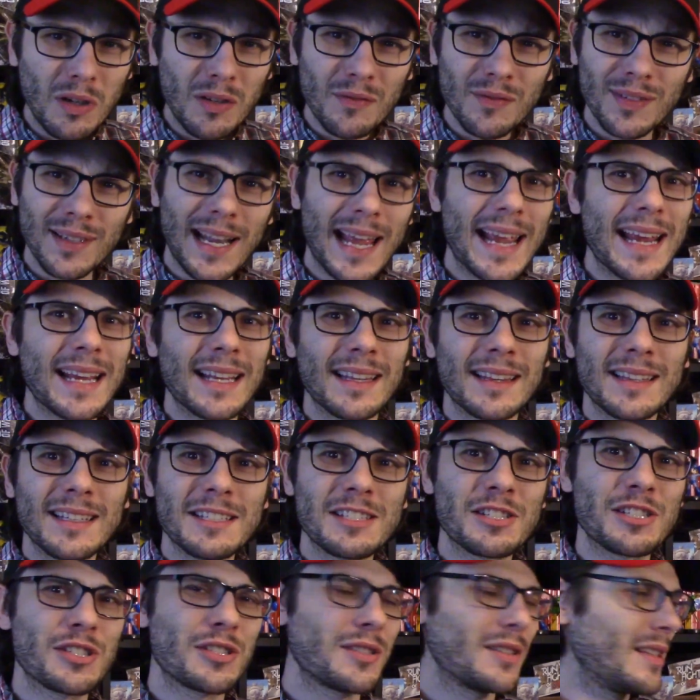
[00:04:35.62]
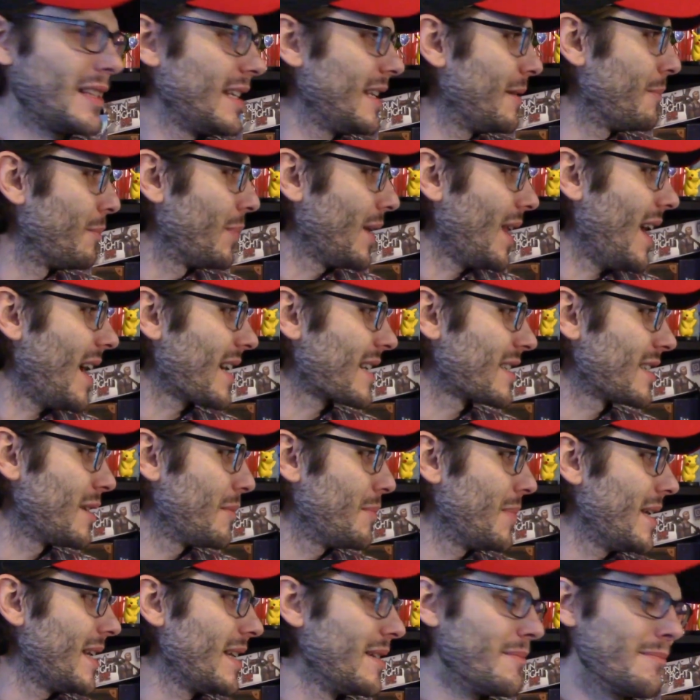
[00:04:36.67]
have liked the blocks to
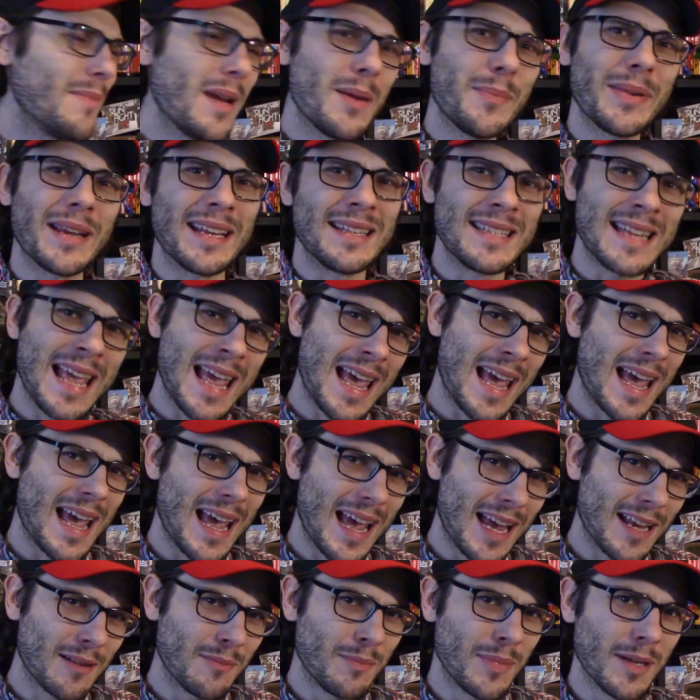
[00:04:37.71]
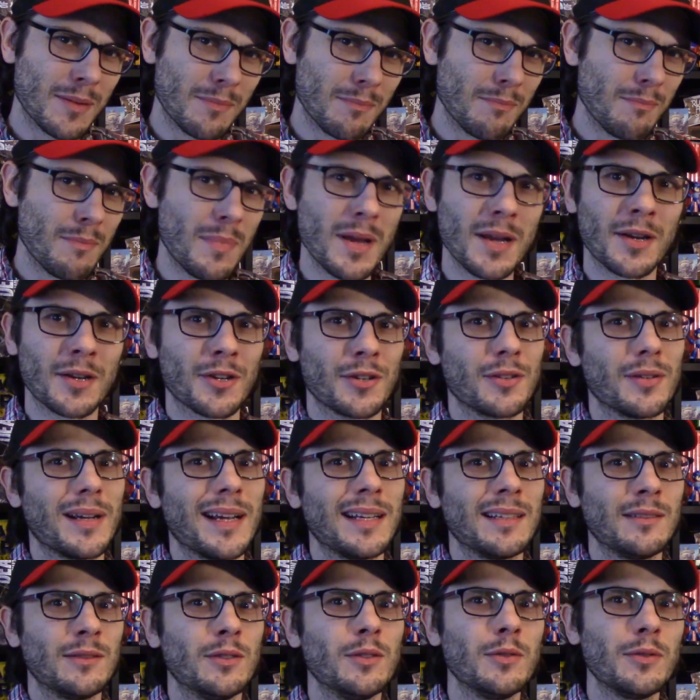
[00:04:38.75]
be maybe a tad bit bigger. I
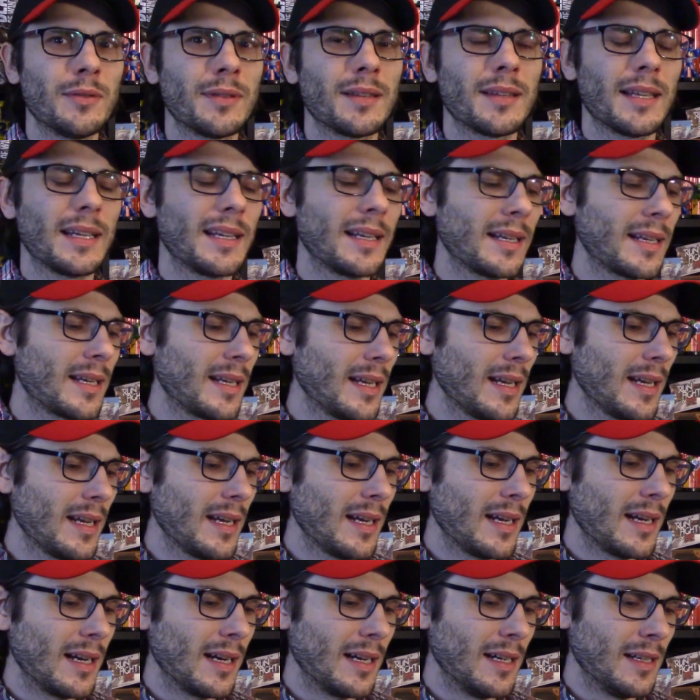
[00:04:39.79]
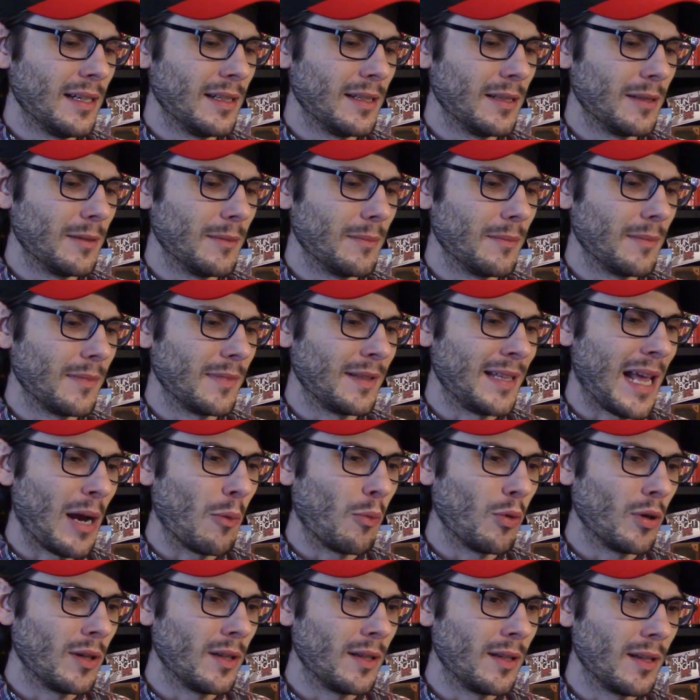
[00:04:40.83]
do think that
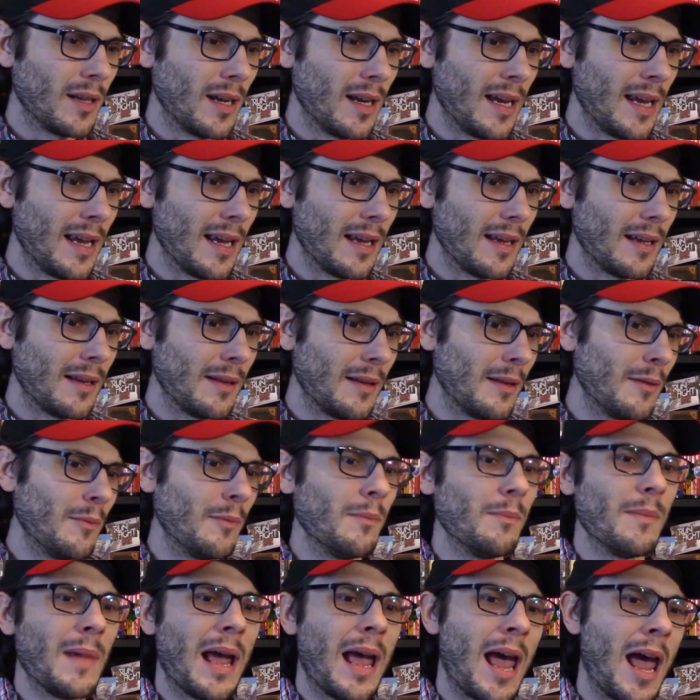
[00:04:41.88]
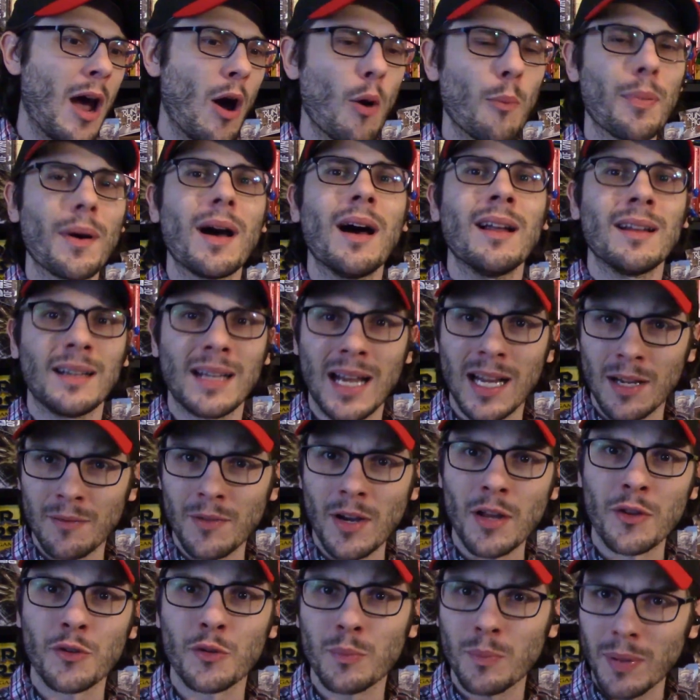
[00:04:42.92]
would help a lot of
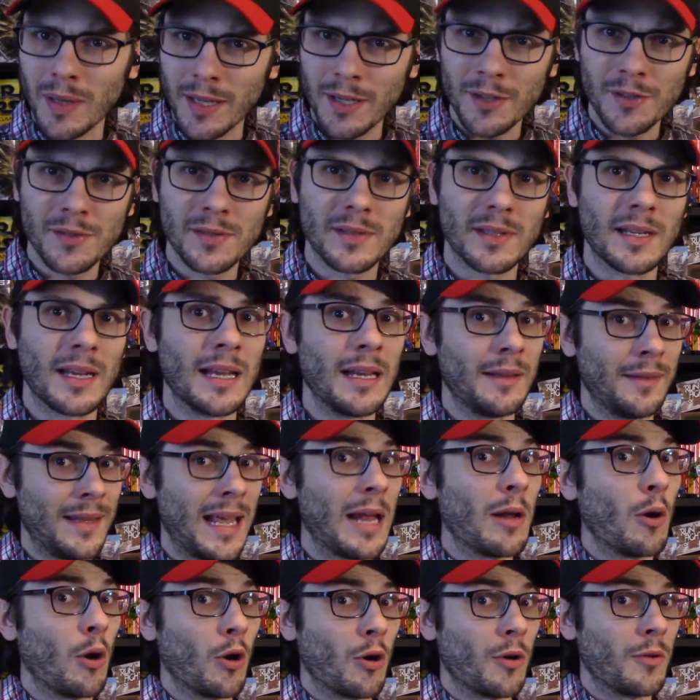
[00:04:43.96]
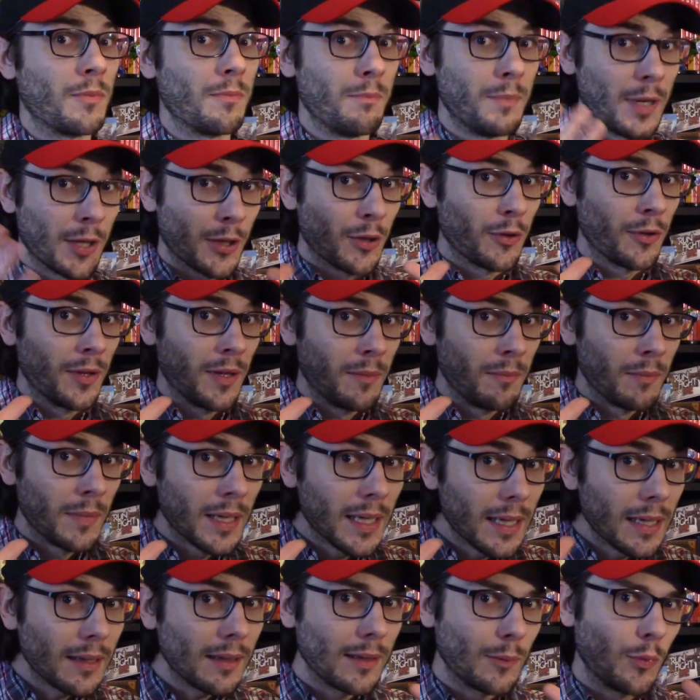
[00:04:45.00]
other players that are bigger than
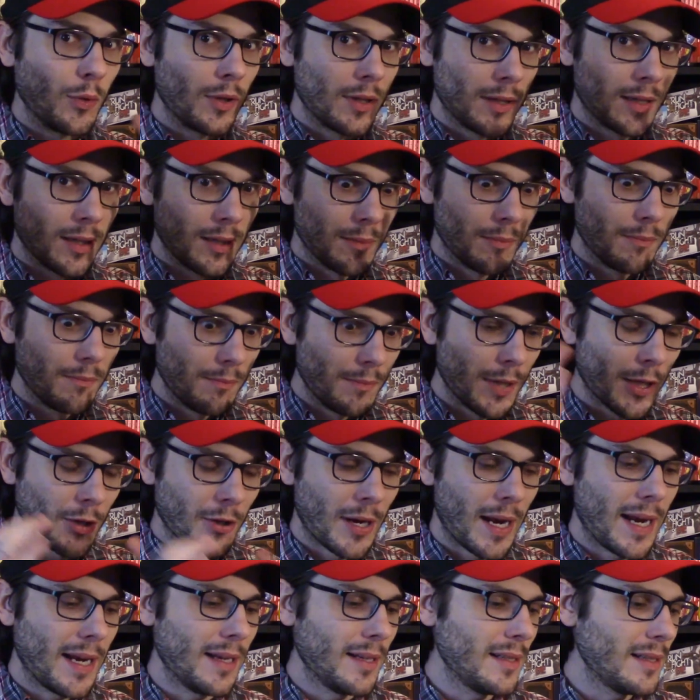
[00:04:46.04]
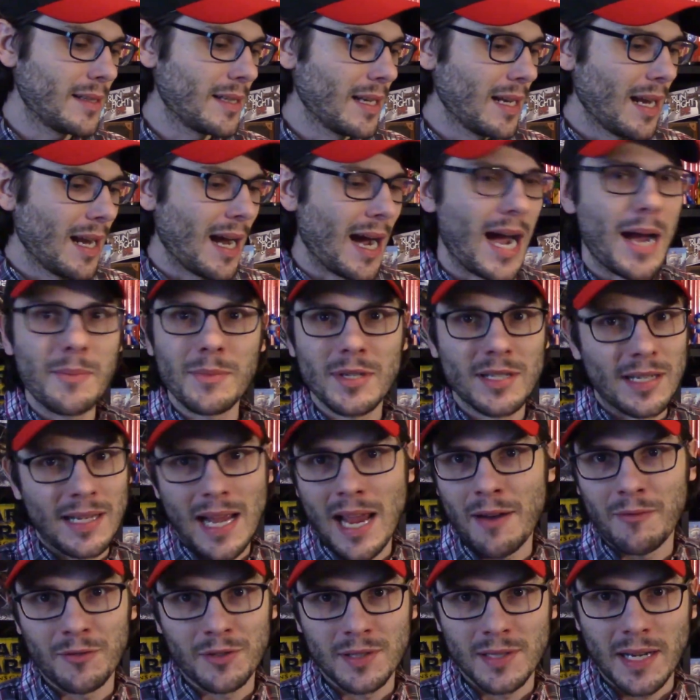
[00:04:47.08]
me with bigger hands. I'm just an
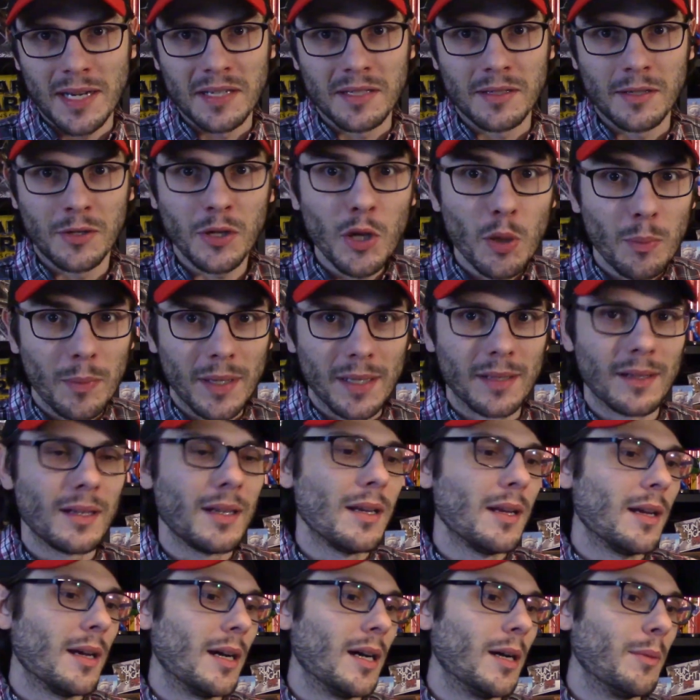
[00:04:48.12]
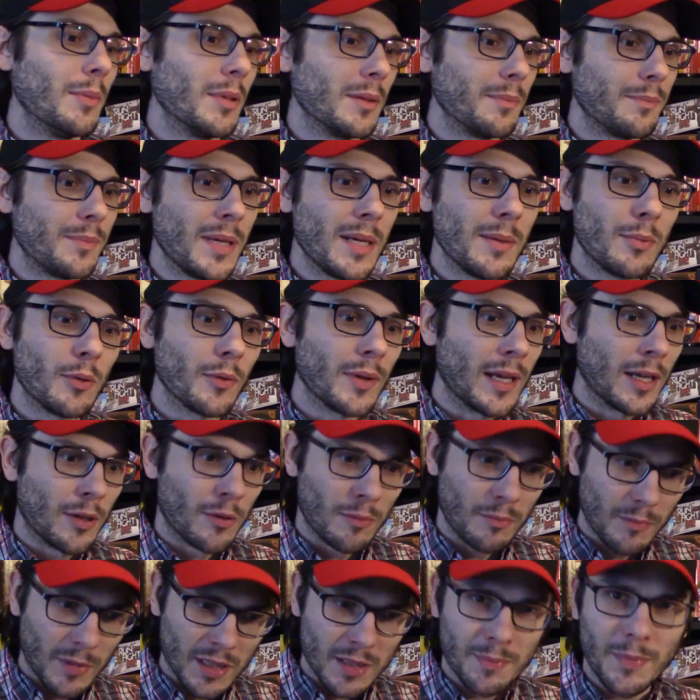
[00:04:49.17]
average sized human, but people that are
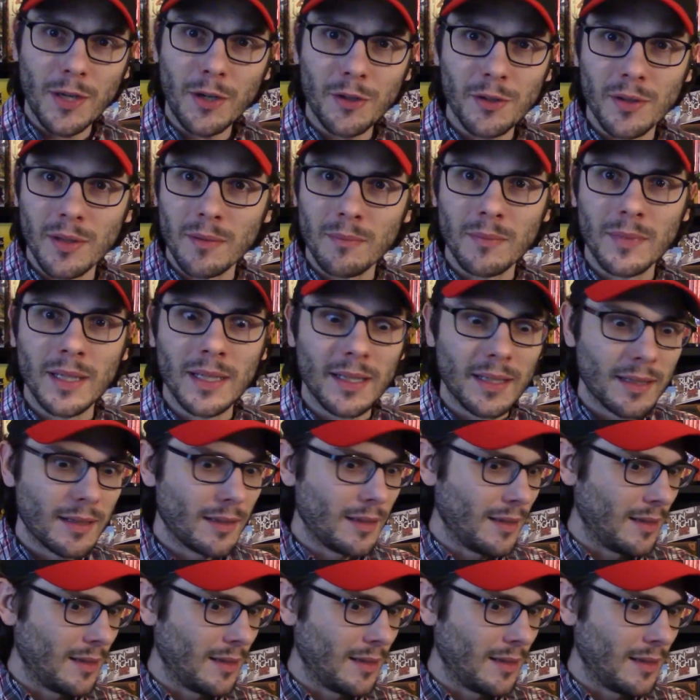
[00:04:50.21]
much bigger than me,